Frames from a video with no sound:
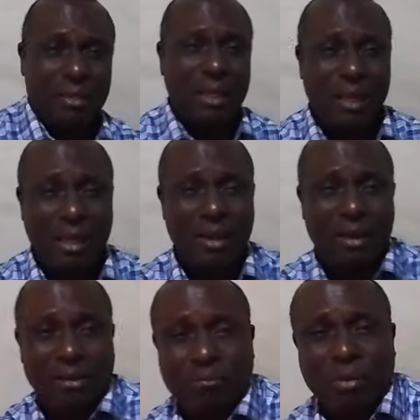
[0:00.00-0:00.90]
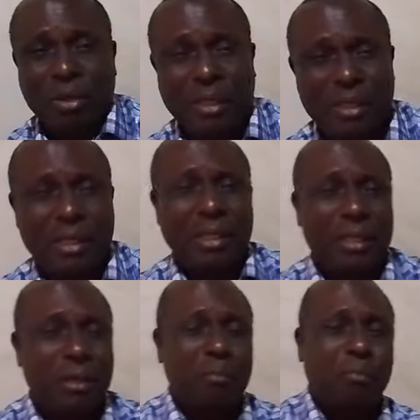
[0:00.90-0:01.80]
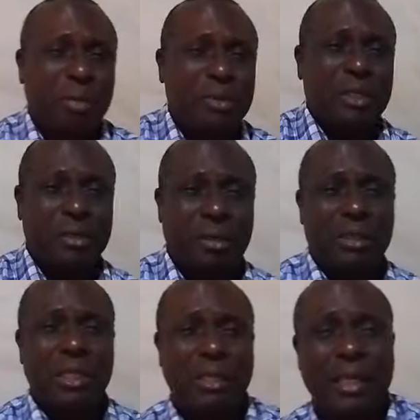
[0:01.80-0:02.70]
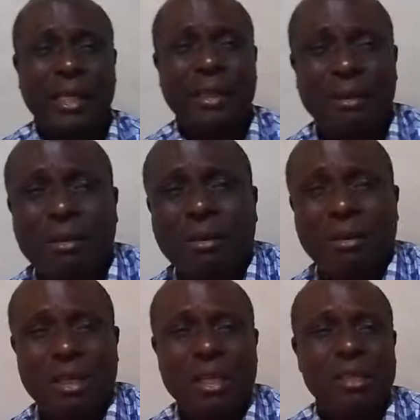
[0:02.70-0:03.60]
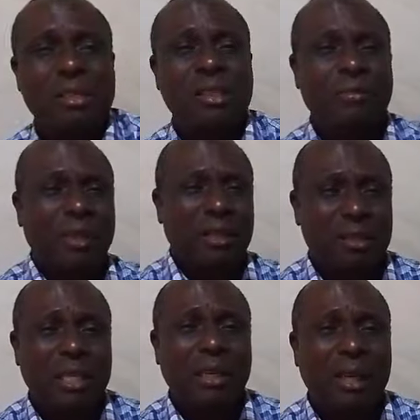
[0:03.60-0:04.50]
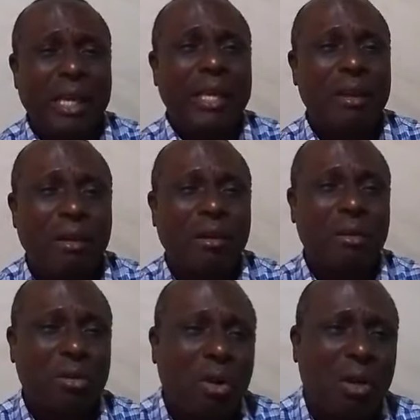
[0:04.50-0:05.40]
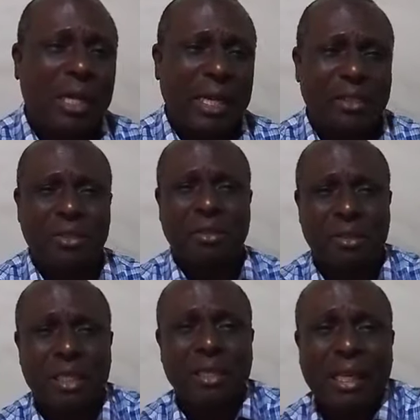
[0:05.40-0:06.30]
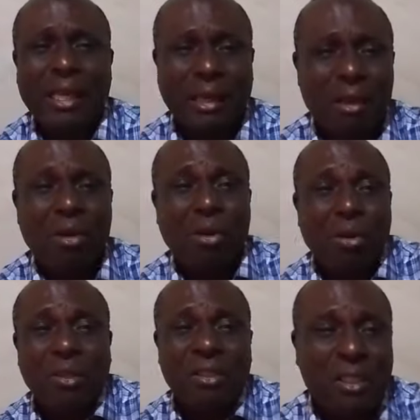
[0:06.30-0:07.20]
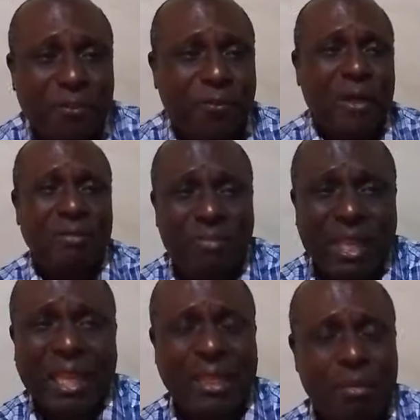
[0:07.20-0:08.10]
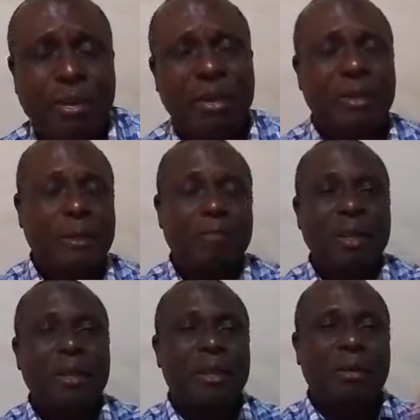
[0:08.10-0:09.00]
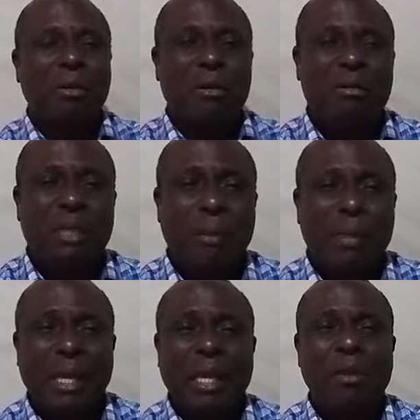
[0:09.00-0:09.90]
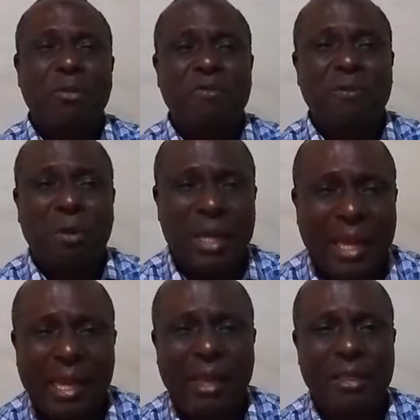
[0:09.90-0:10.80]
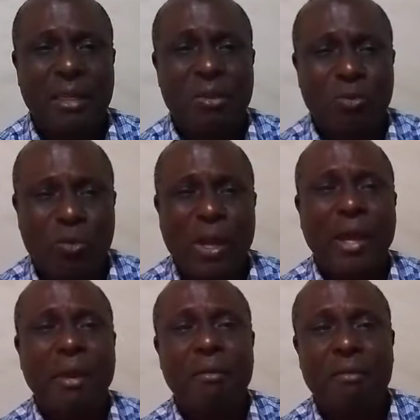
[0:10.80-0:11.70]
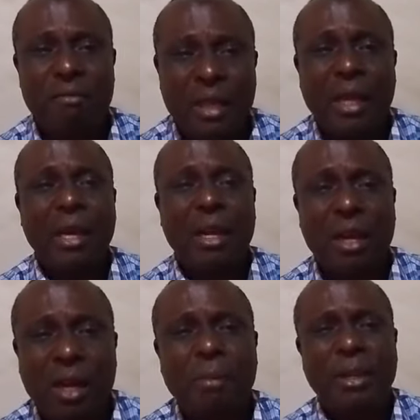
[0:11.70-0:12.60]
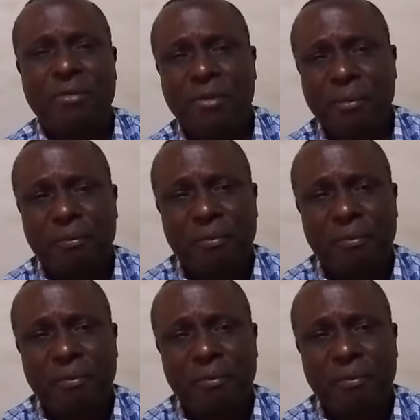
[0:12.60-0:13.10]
They lean on money. They lean on position. They lean on savings. They lean on connections. They lean on different things because, you know, they're beginning to forget where they are coming from.